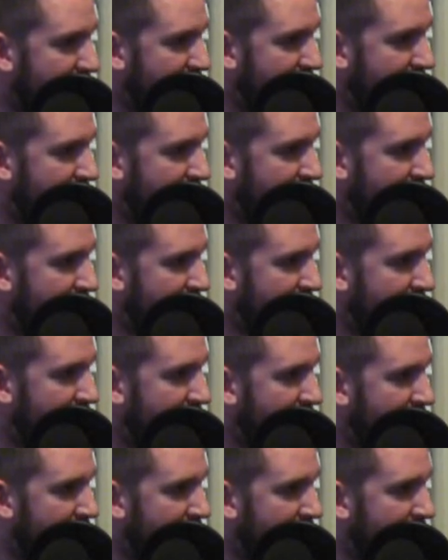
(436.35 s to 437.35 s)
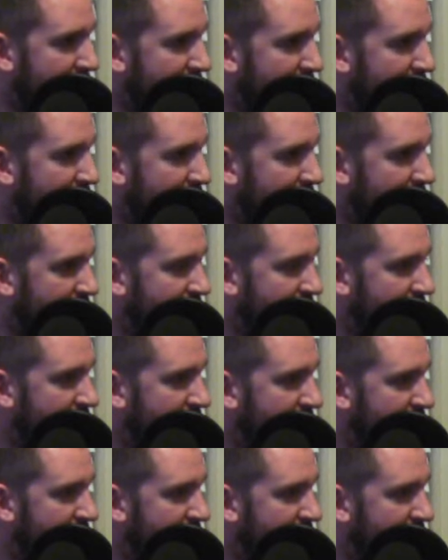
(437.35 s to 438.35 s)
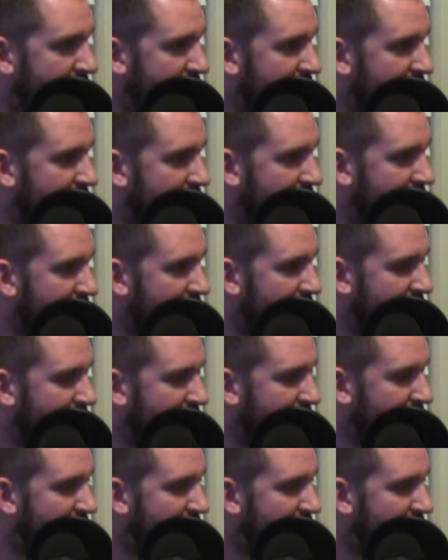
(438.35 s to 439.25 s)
(silent)